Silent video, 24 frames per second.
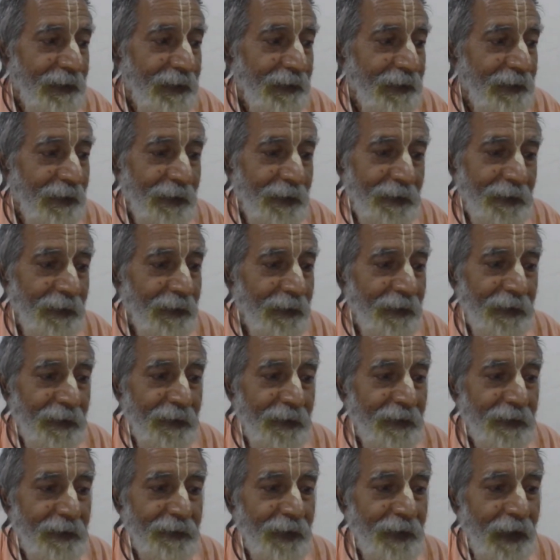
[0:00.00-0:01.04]
No,
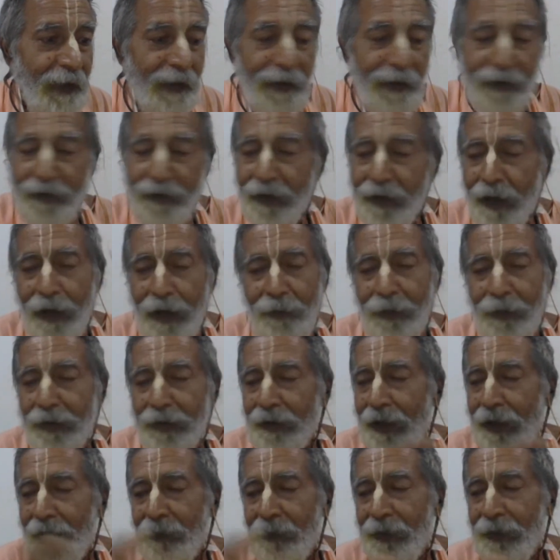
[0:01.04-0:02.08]

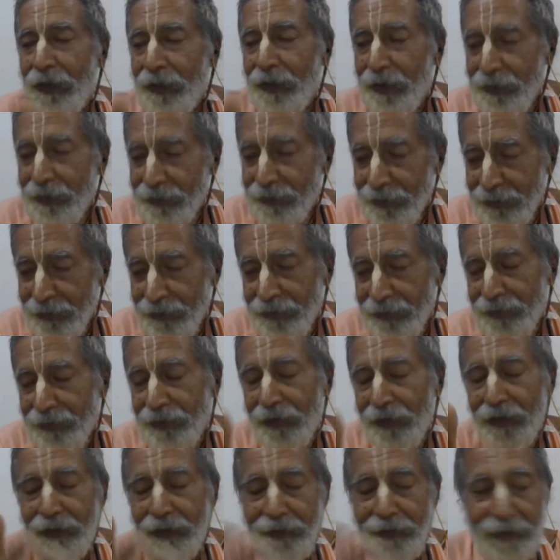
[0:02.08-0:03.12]
Ramanama is
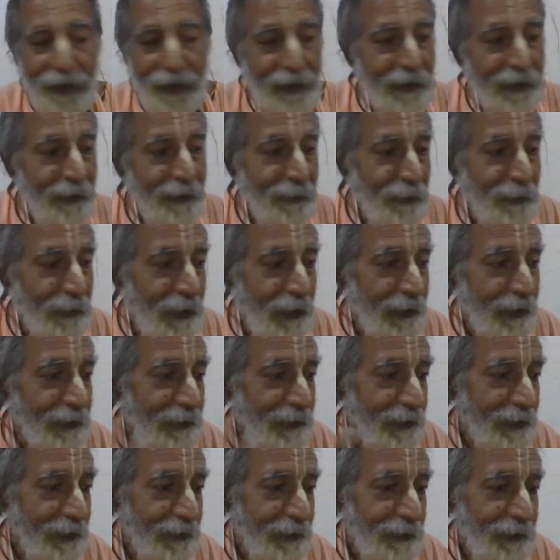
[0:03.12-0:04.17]
taken birth
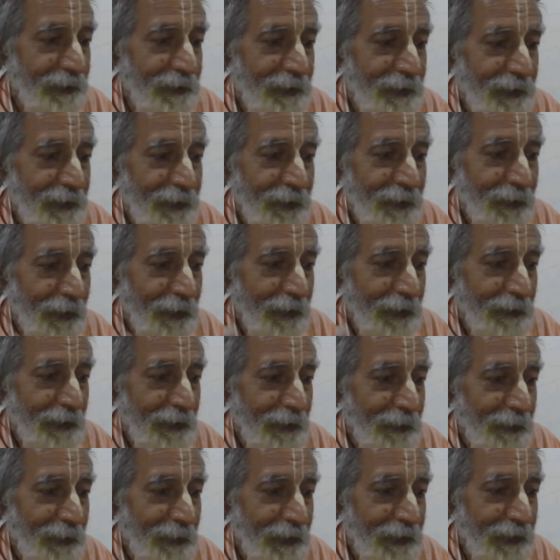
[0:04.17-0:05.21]
for
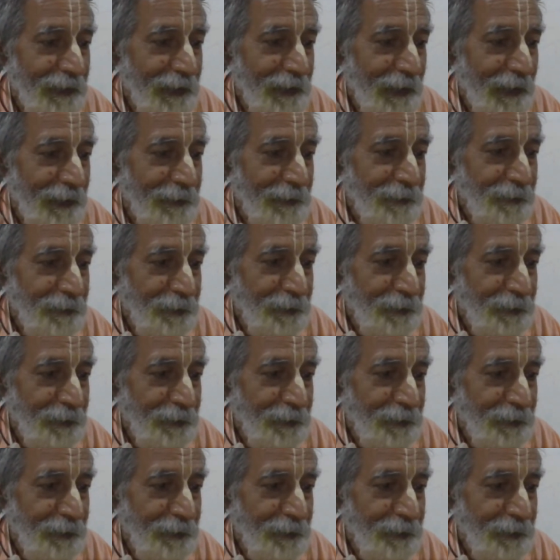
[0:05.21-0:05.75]
liberation.